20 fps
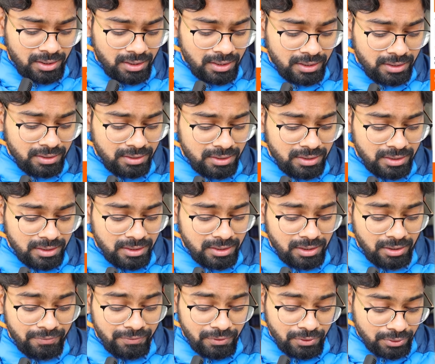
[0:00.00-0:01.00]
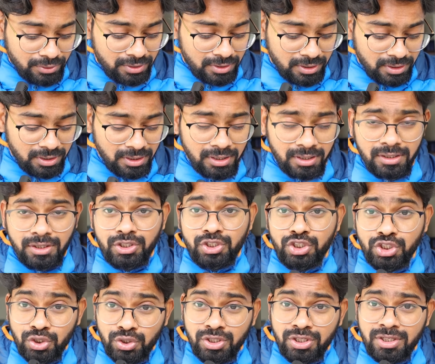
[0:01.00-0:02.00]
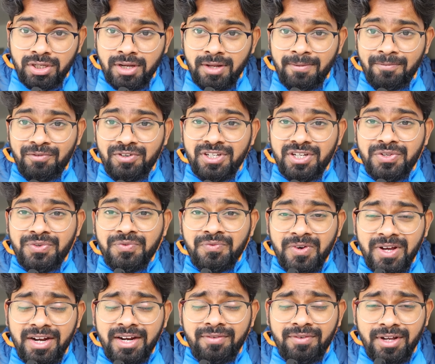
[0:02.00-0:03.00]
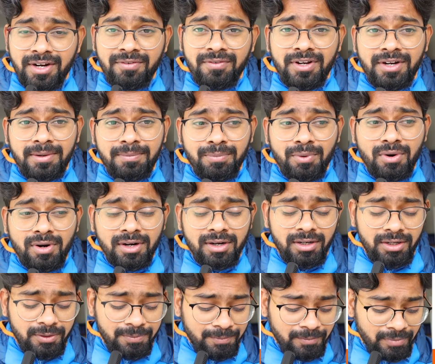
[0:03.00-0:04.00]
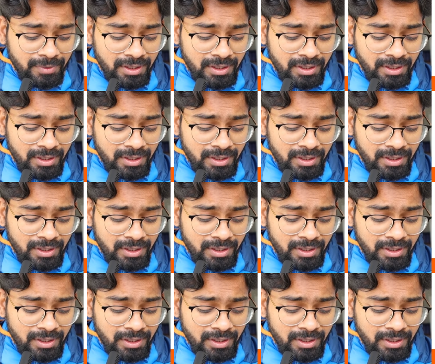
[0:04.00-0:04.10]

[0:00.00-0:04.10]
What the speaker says: And of course the shoots, which is very important,